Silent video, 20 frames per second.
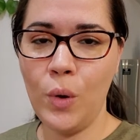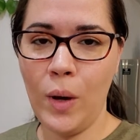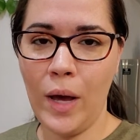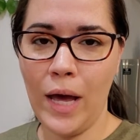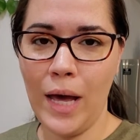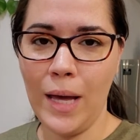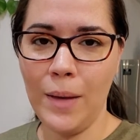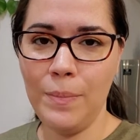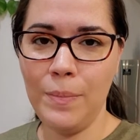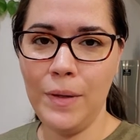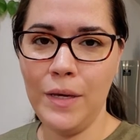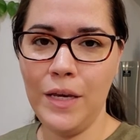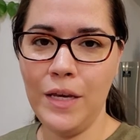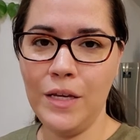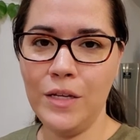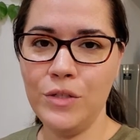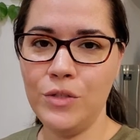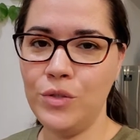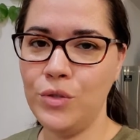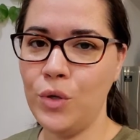happy,
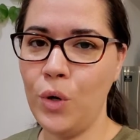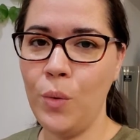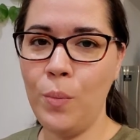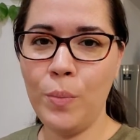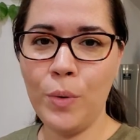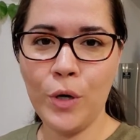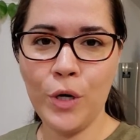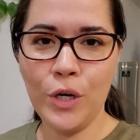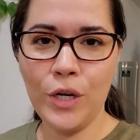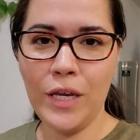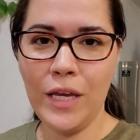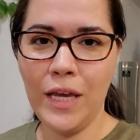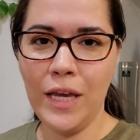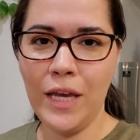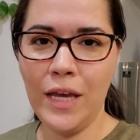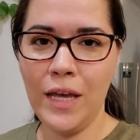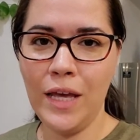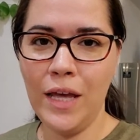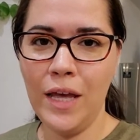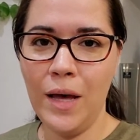so
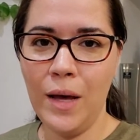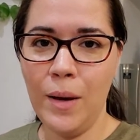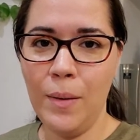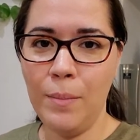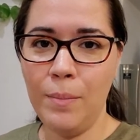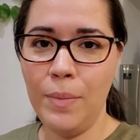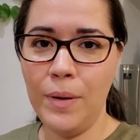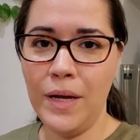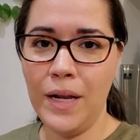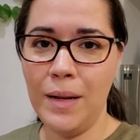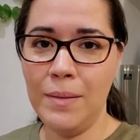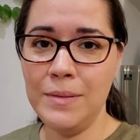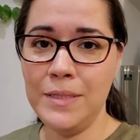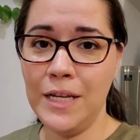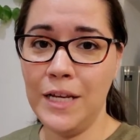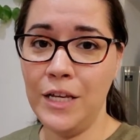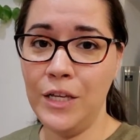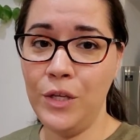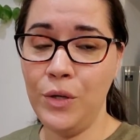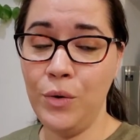perky, but I'm
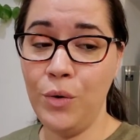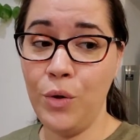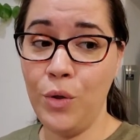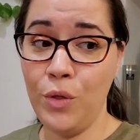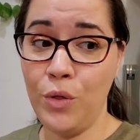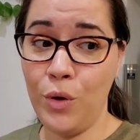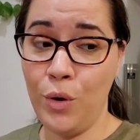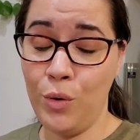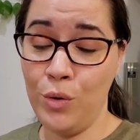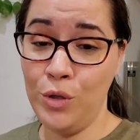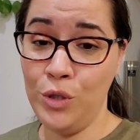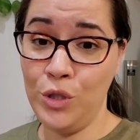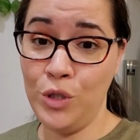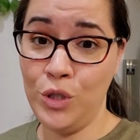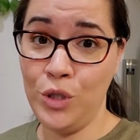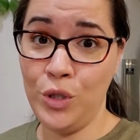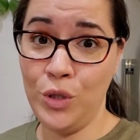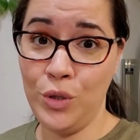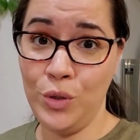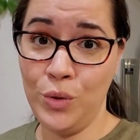telling you, those
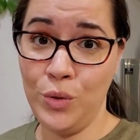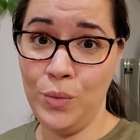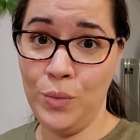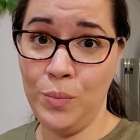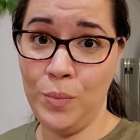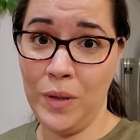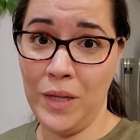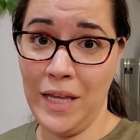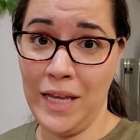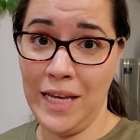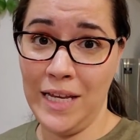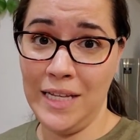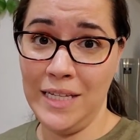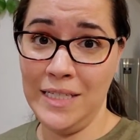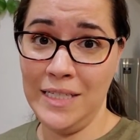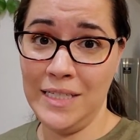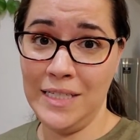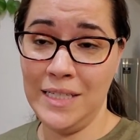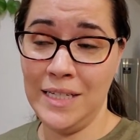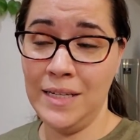two
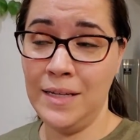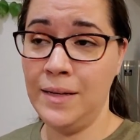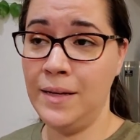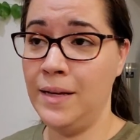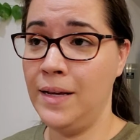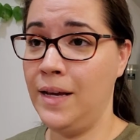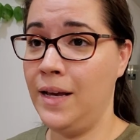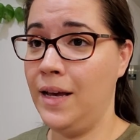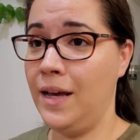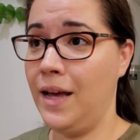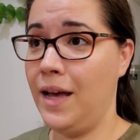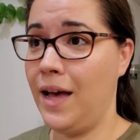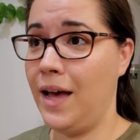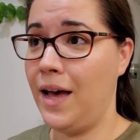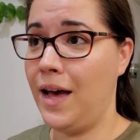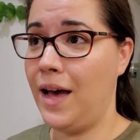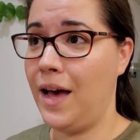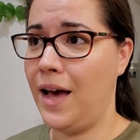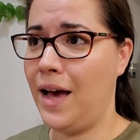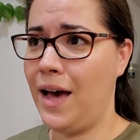plants,
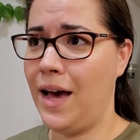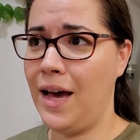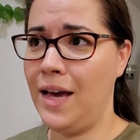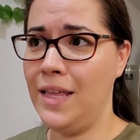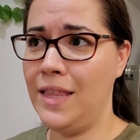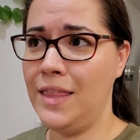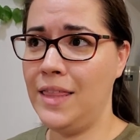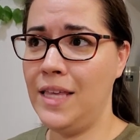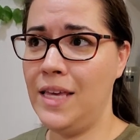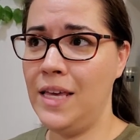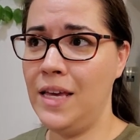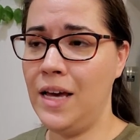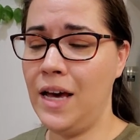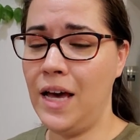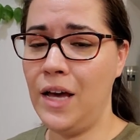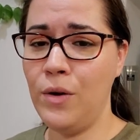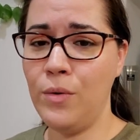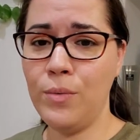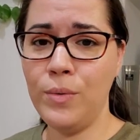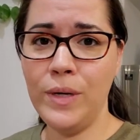I think I
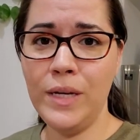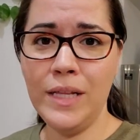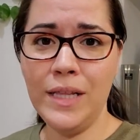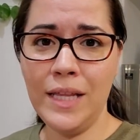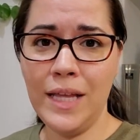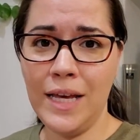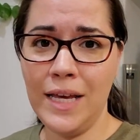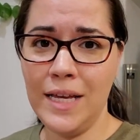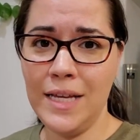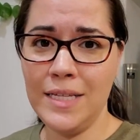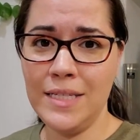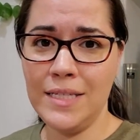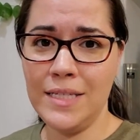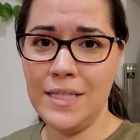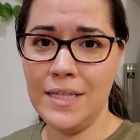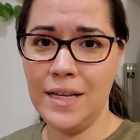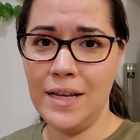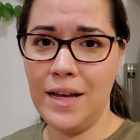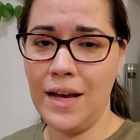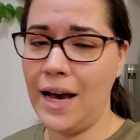realized
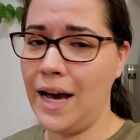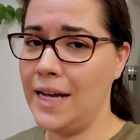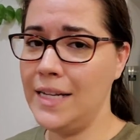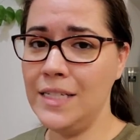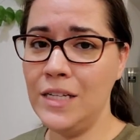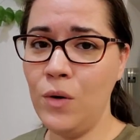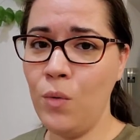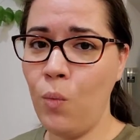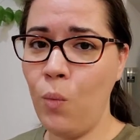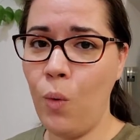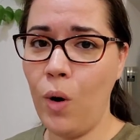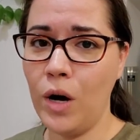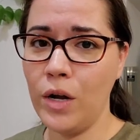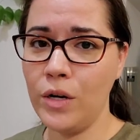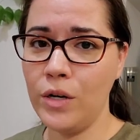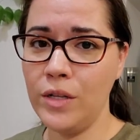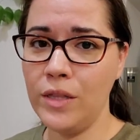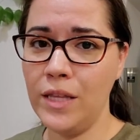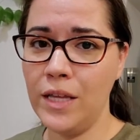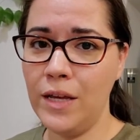I didn't
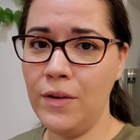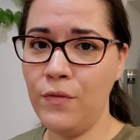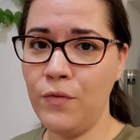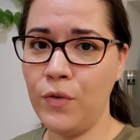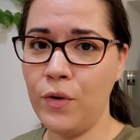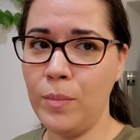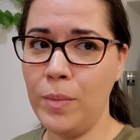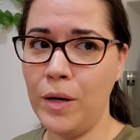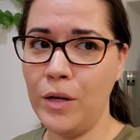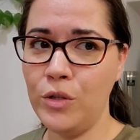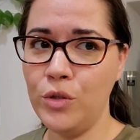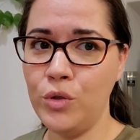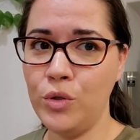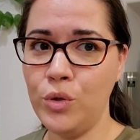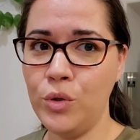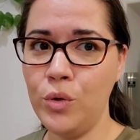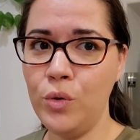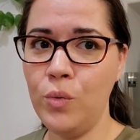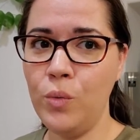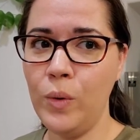water them for about
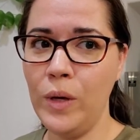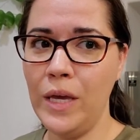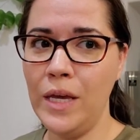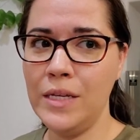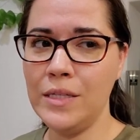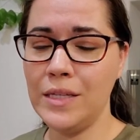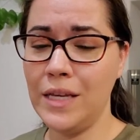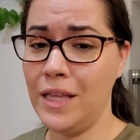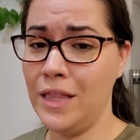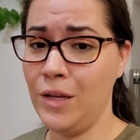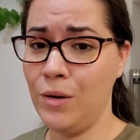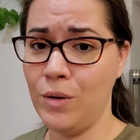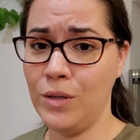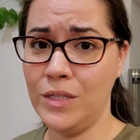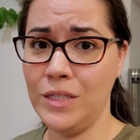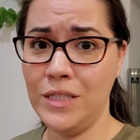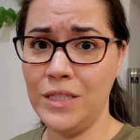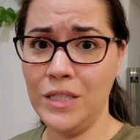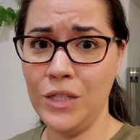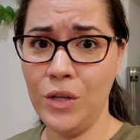2 weeks and they were
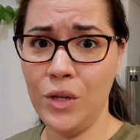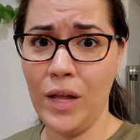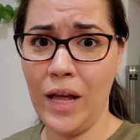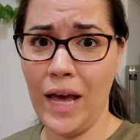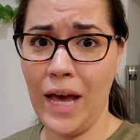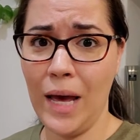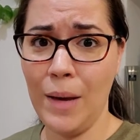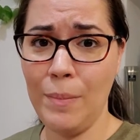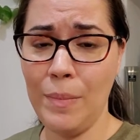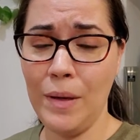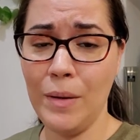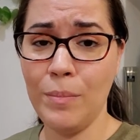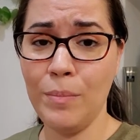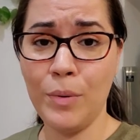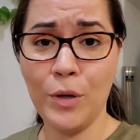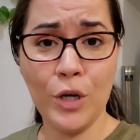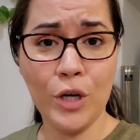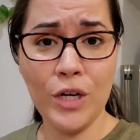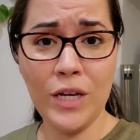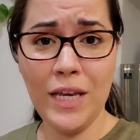still happy and
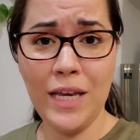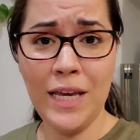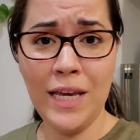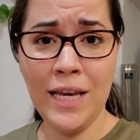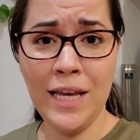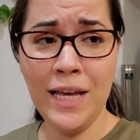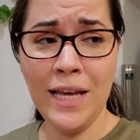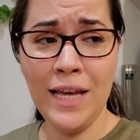perky.